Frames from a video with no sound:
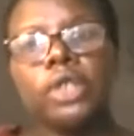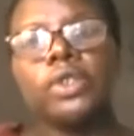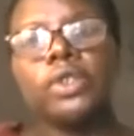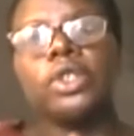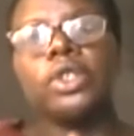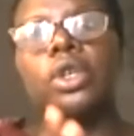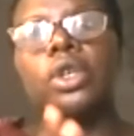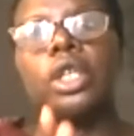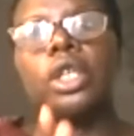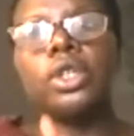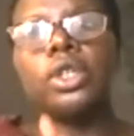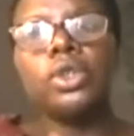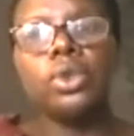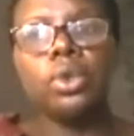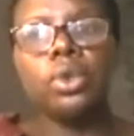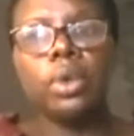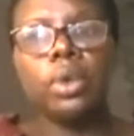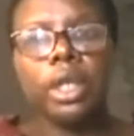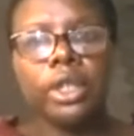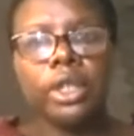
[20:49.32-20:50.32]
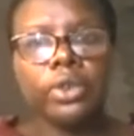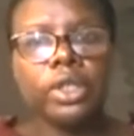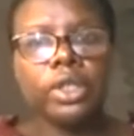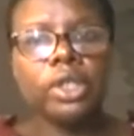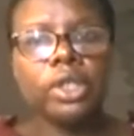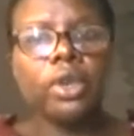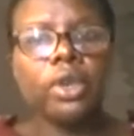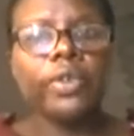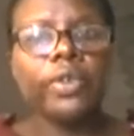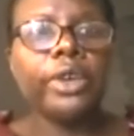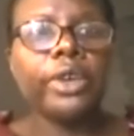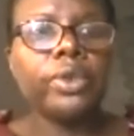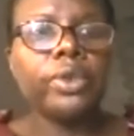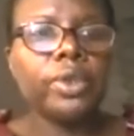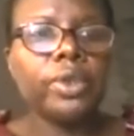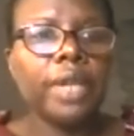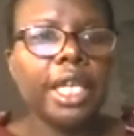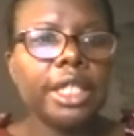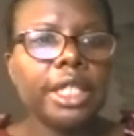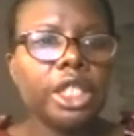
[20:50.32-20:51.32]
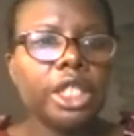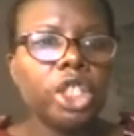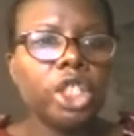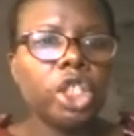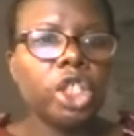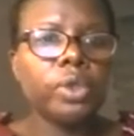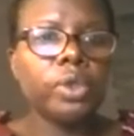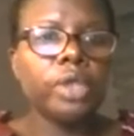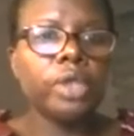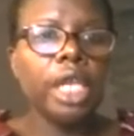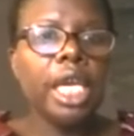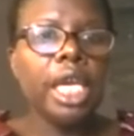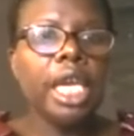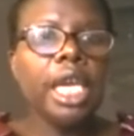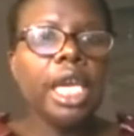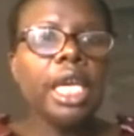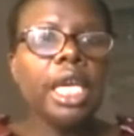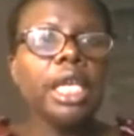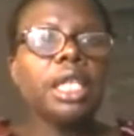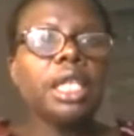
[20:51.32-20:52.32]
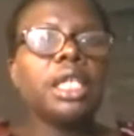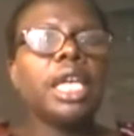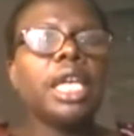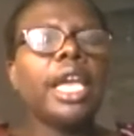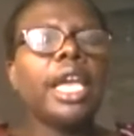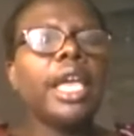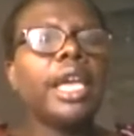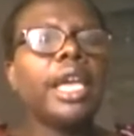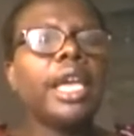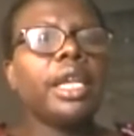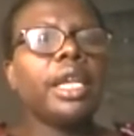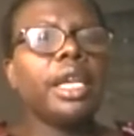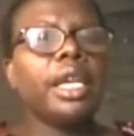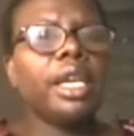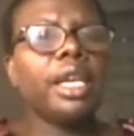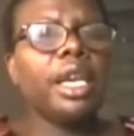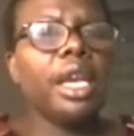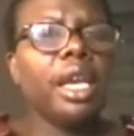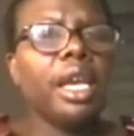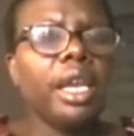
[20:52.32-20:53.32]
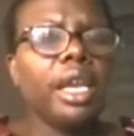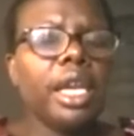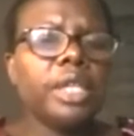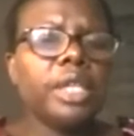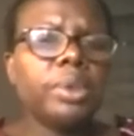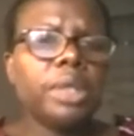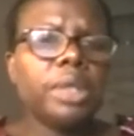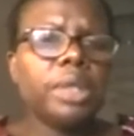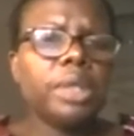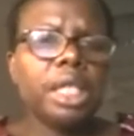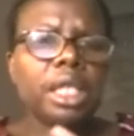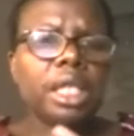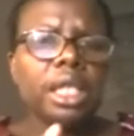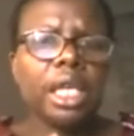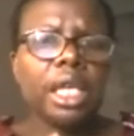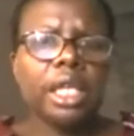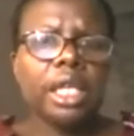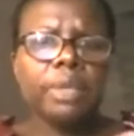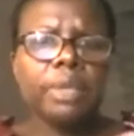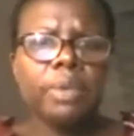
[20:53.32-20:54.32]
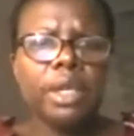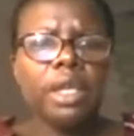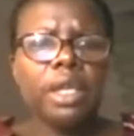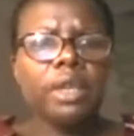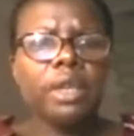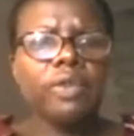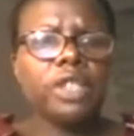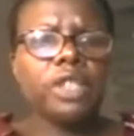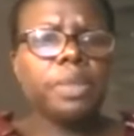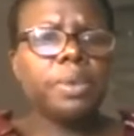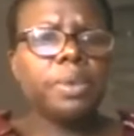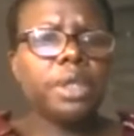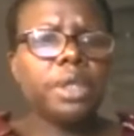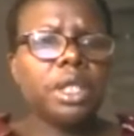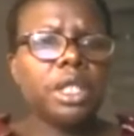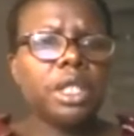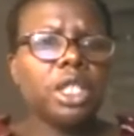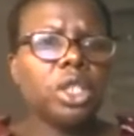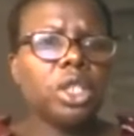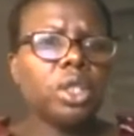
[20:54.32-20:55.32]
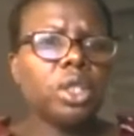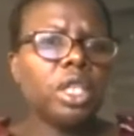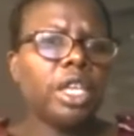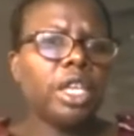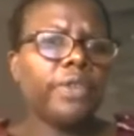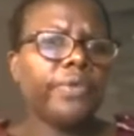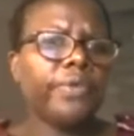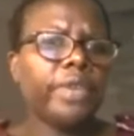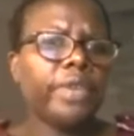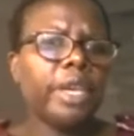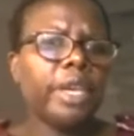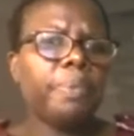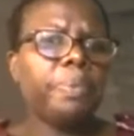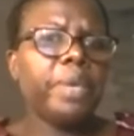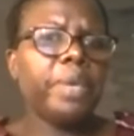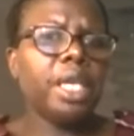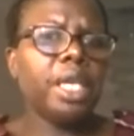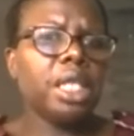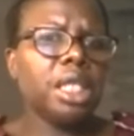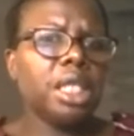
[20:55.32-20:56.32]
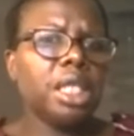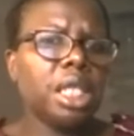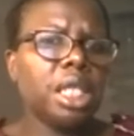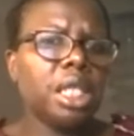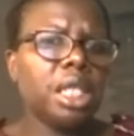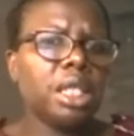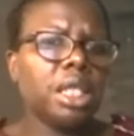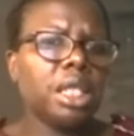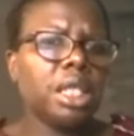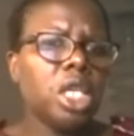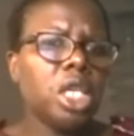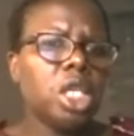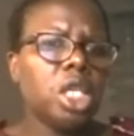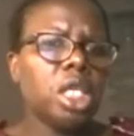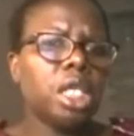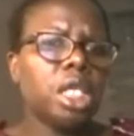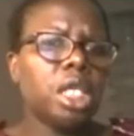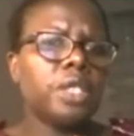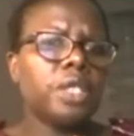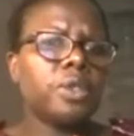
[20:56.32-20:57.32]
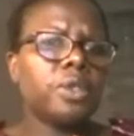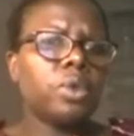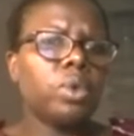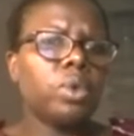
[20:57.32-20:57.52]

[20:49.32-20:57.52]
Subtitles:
in order to lower the risk of aerosolization. And again, as we said at the beginning of this presentation, if a patient is